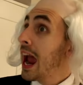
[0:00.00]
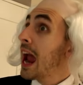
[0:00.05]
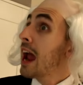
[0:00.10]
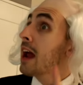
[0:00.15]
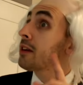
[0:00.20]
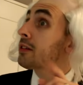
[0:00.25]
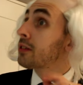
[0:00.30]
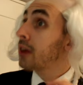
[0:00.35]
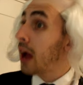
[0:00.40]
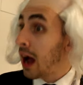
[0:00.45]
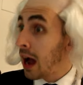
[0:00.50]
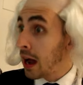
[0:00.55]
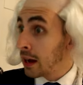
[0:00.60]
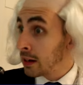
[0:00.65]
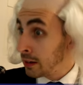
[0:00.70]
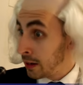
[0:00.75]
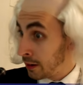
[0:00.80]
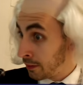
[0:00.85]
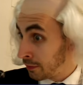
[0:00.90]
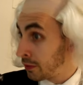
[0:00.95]
As I
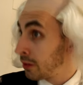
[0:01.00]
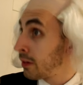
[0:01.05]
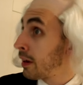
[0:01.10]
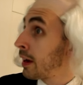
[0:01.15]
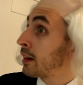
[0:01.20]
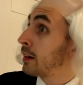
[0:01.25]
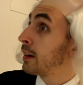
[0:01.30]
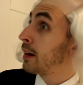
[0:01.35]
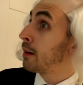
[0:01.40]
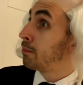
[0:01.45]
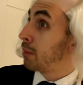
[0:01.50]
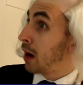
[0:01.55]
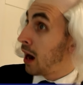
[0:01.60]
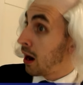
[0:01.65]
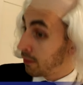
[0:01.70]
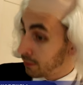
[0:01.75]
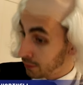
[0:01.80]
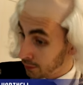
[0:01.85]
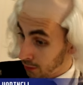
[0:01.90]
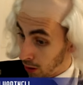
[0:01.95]
live directly above